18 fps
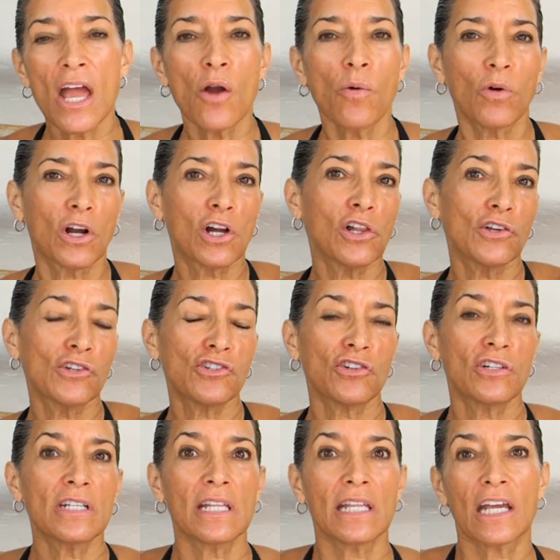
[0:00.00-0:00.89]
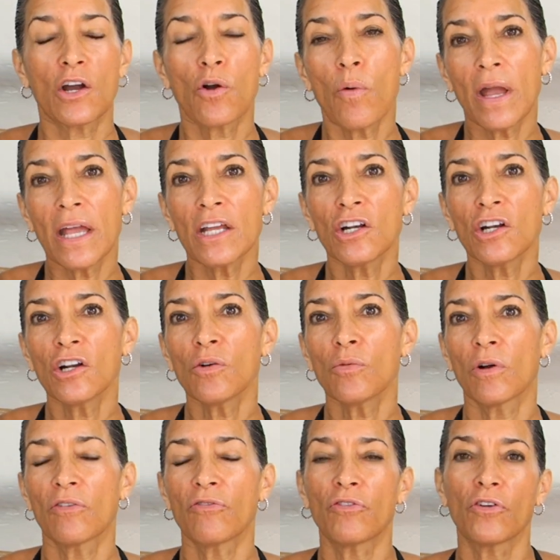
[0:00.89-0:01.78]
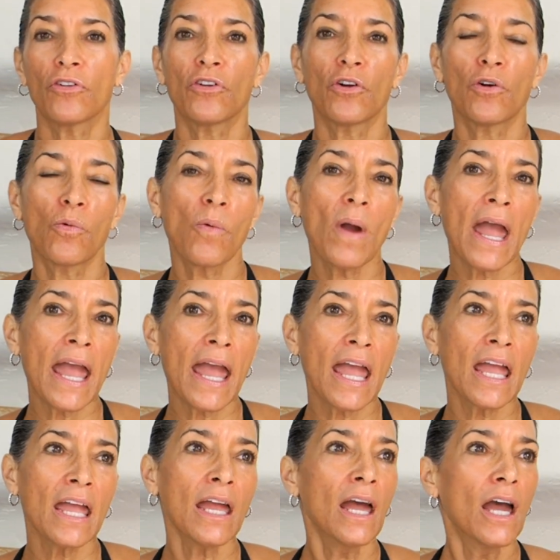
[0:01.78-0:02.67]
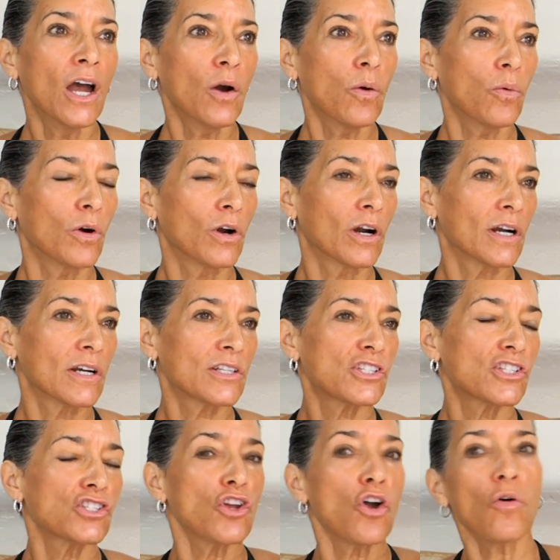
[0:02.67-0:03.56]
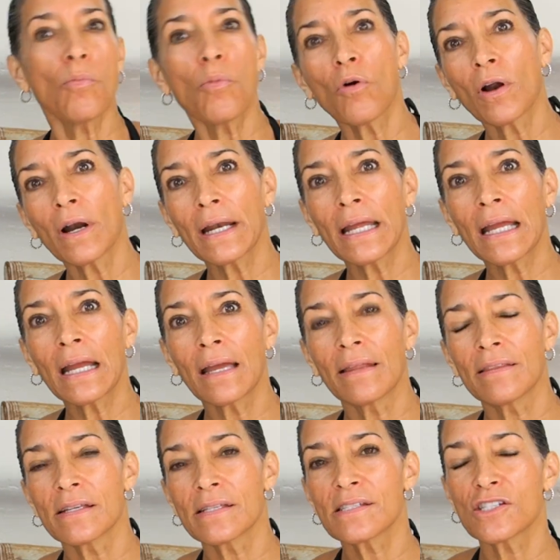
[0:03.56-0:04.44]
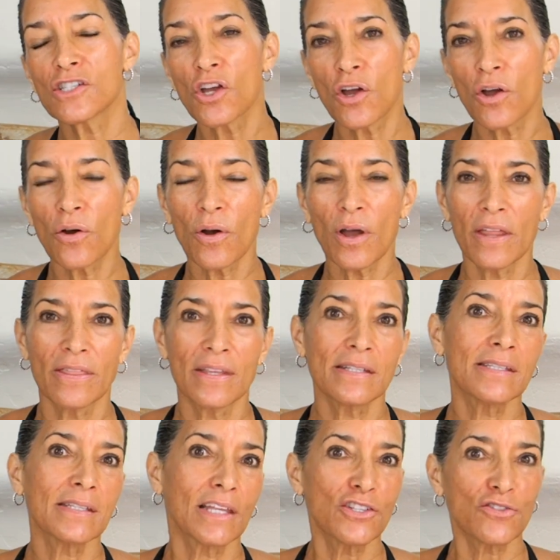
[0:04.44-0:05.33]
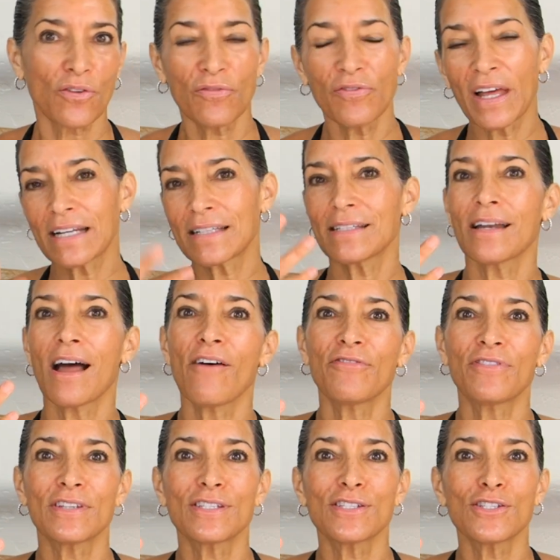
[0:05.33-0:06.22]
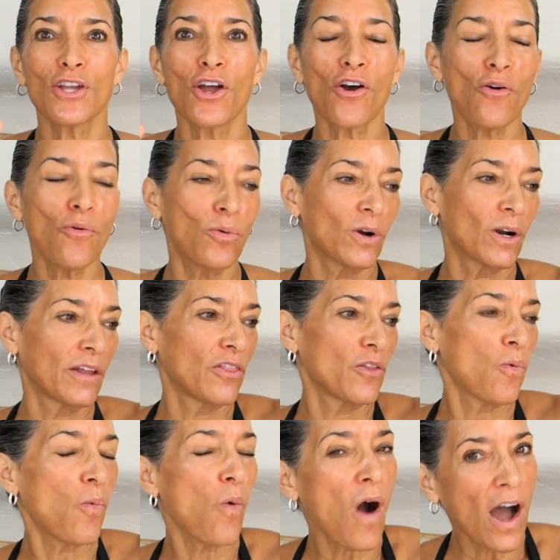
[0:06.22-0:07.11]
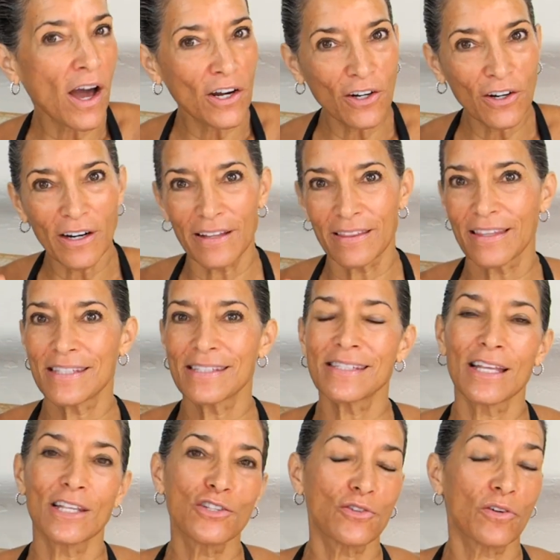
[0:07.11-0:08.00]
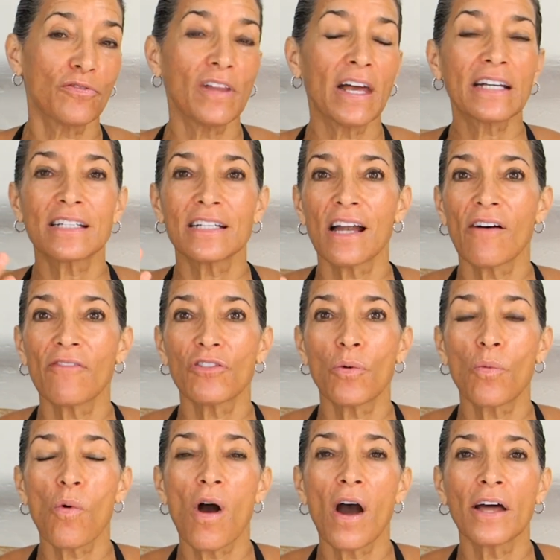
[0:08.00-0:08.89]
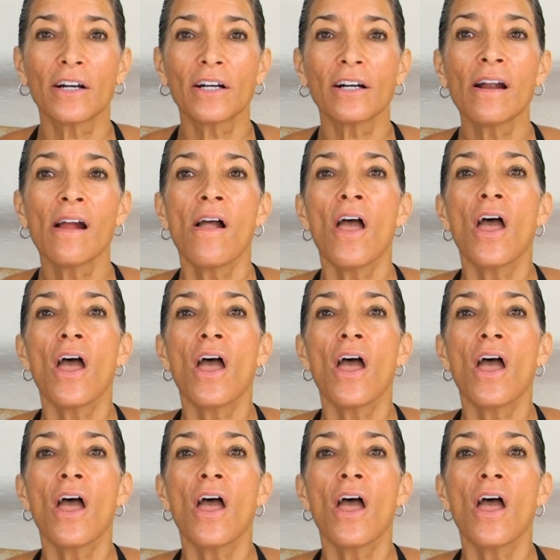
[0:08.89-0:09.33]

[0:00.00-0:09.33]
We're closer to the equator, we're further away, we're snowboarding and the snow and the sun's reflected off the snow, we're in the water and the sun's reflected off the water.